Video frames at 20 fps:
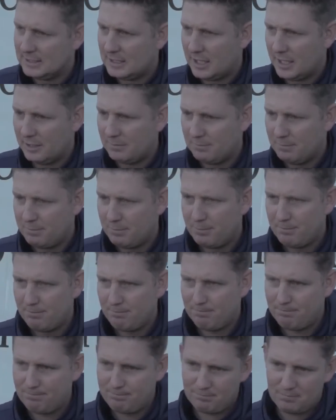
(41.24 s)
And
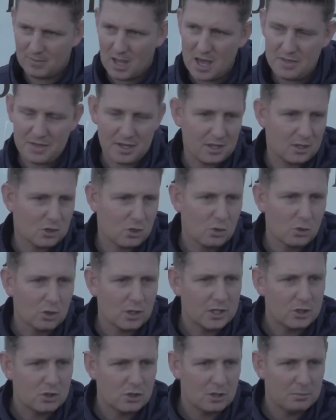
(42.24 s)
I think the
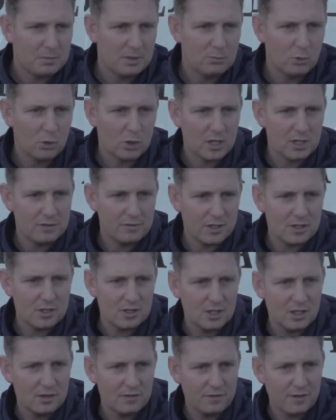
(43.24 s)
scoreline should have been more
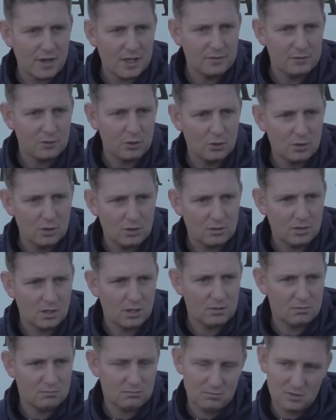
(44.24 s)
convincing than 5-2.
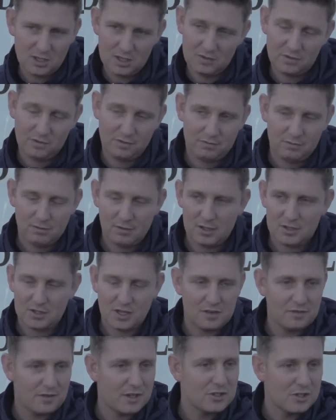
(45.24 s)
And as
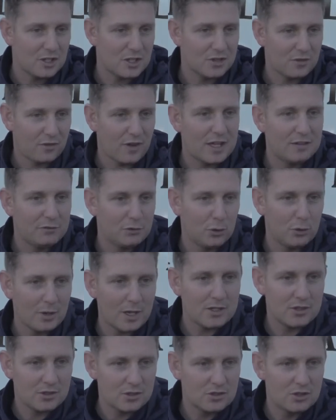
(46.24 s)
convincing as 5-2
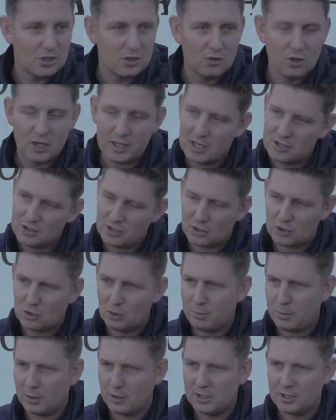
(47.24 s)
is, do you know, against a
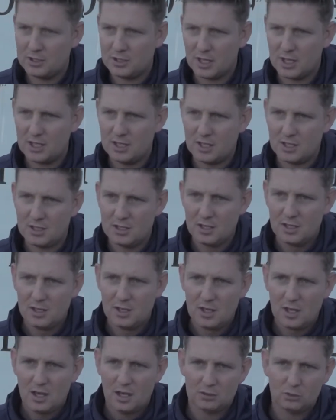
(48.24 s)
Super League side and
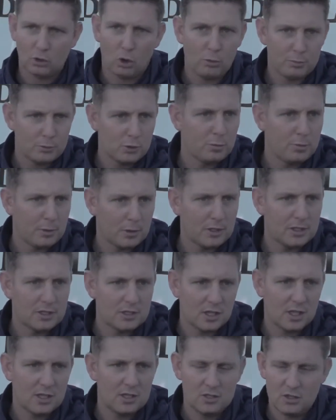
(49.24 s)
a top Super League
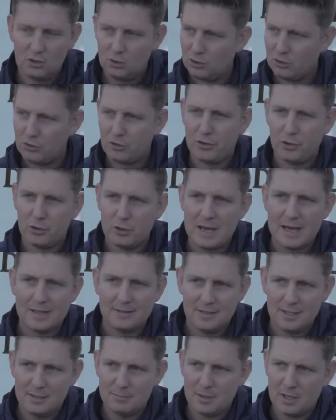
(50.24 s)
side, you look through
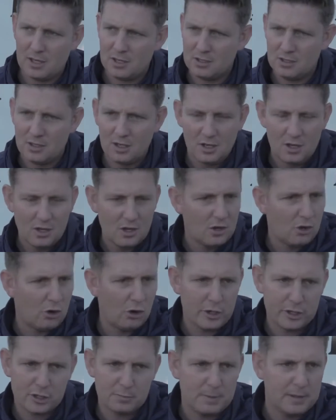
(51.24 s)
that team and it,
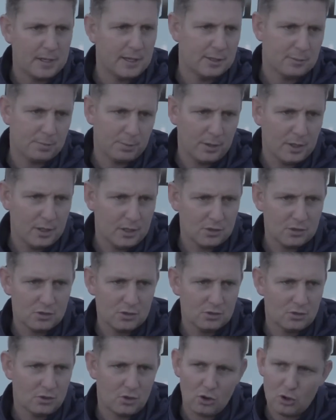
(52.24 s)
all experienced players,
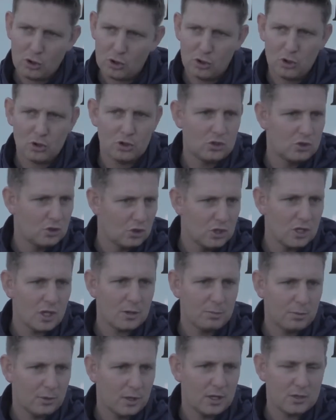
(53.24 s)
all good junior
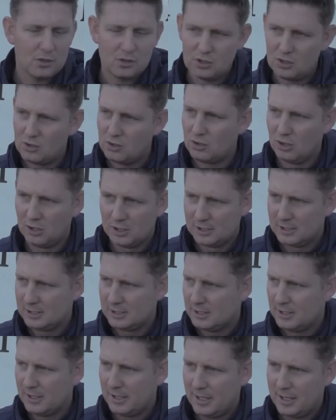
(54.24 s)
players, do you know.
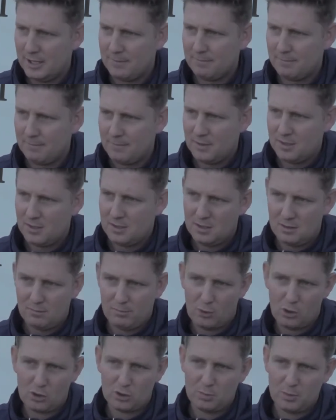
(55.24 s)
And
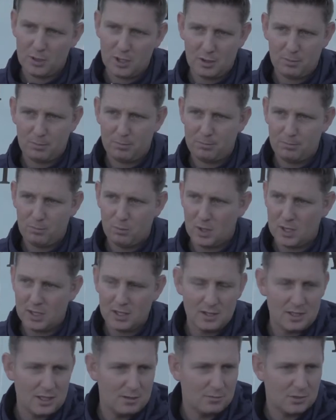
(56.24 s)
Broxburn are one
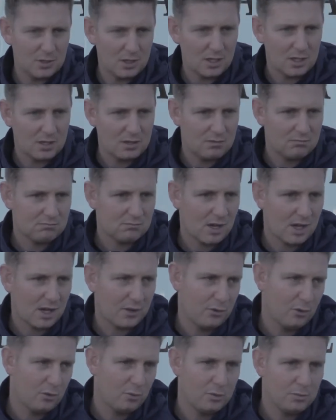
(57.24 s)
of the teams that I
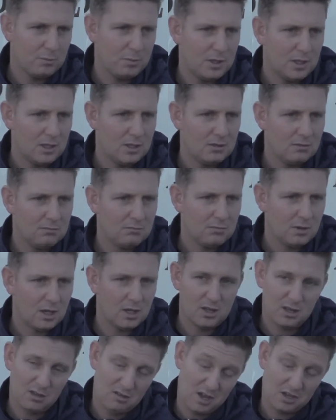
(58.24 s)
thought would be,
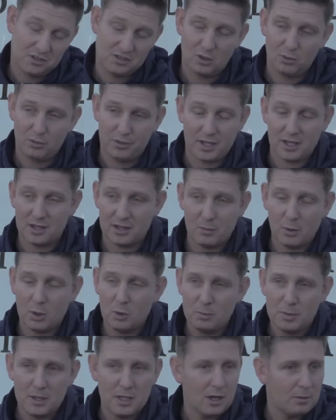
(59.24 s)
and I still think they
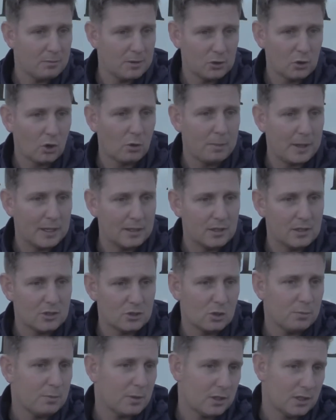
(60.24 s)
will be, up the top end of the
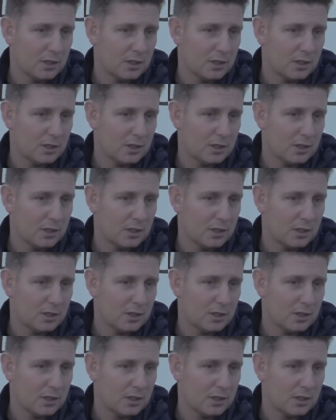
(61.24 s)
Super